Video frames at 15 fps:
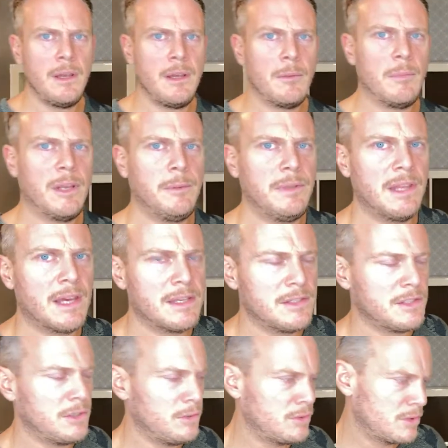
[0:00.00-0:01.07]
Maybe that is
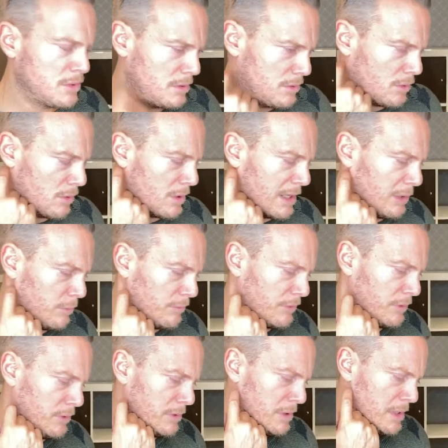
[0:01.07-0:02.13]
use or
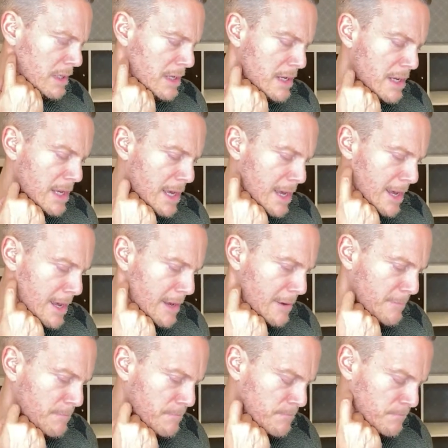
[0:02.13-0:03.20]
helpful.
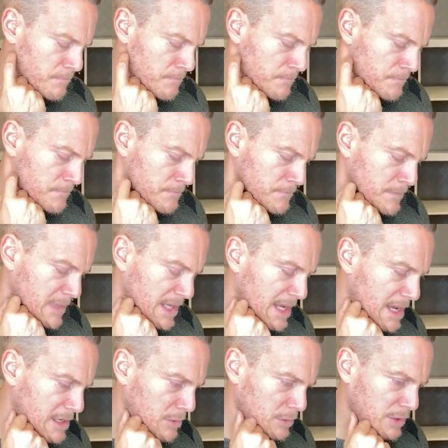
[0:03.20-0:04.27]
Yeah,
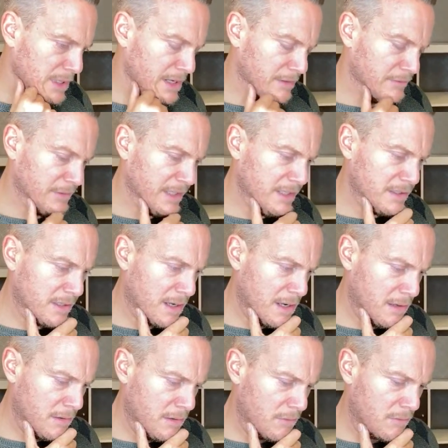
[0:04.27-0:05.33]
you also have Lisa
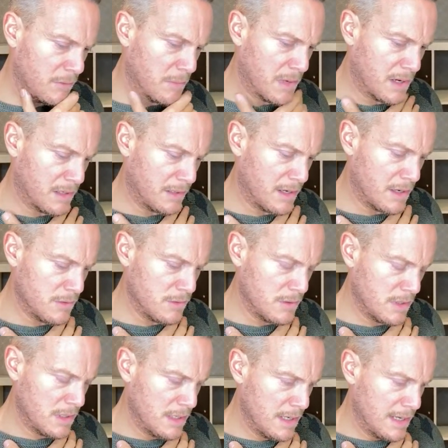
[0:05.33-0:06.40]
Romano.
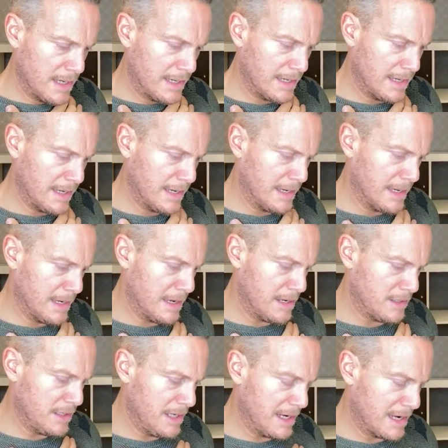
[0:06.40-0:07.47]

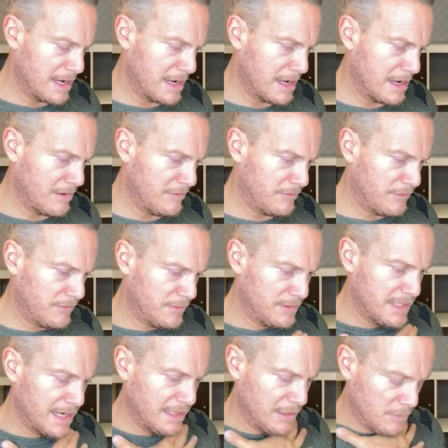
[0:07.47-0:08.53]
You have
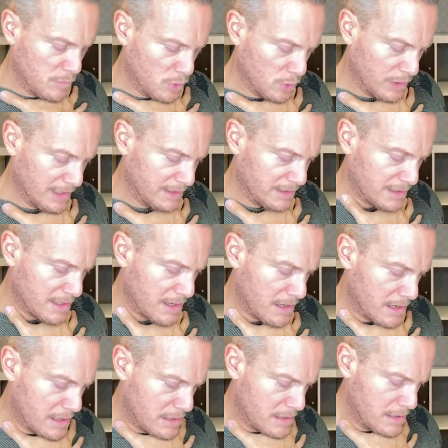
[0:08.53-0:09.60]
Dana
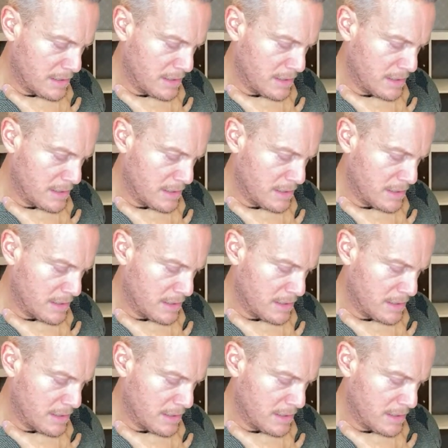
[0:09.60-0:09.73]
Morningstar.